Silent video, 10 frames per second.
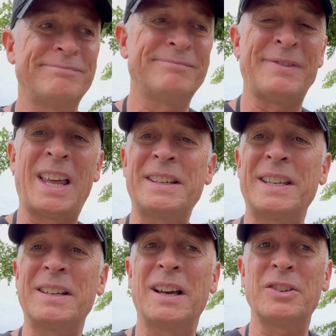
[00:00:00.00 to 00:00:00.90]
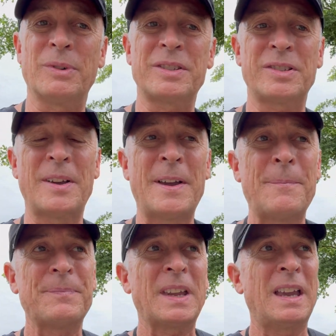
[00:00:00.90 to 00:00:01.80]
1900s.
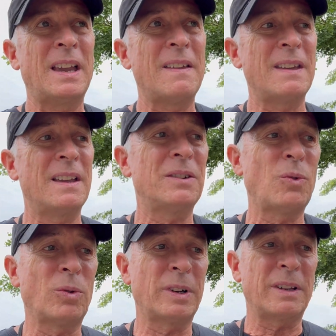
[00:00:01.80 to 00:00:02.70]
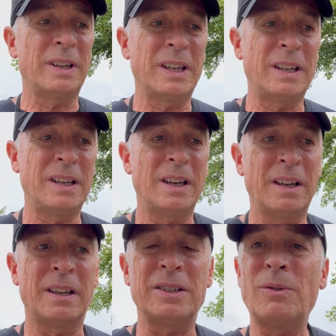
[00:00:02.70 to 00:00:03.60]
And then during the
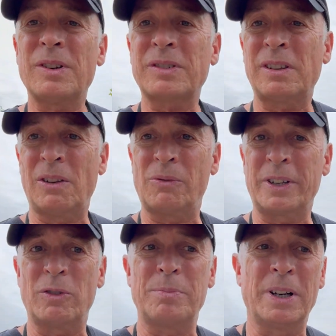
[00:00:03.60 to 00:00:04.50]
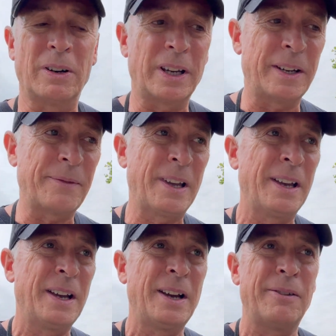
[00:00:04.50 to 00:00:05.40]
U.S. colonial period,
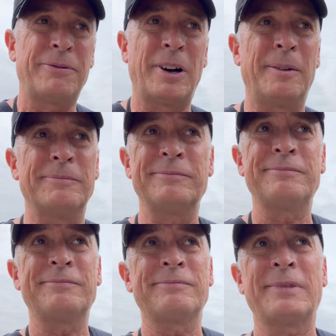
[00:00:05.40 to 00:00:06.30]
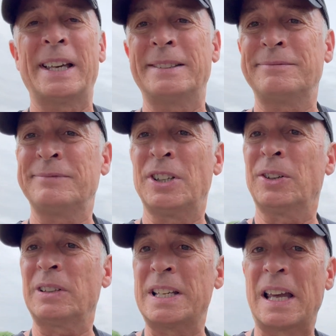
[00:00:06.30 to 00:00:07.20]
from like the
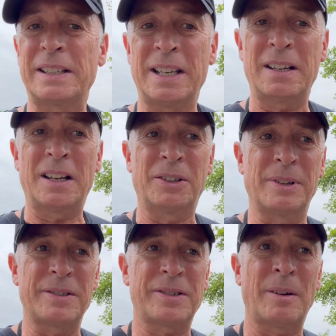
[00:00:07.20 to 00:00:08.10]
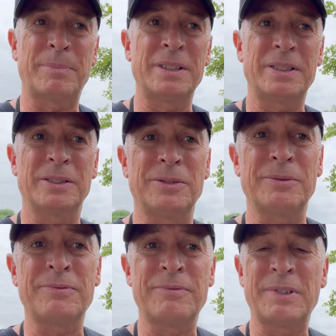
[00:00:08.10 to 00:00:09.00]
early 1900s up
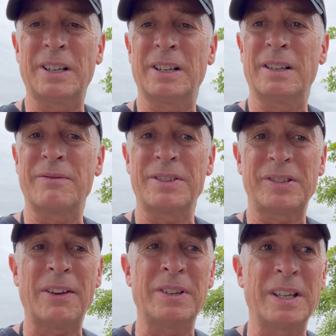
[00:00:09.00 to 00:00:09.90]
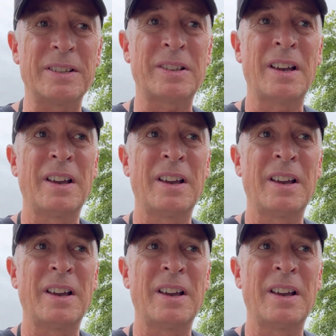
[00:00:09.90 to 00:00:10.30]
until the 70s,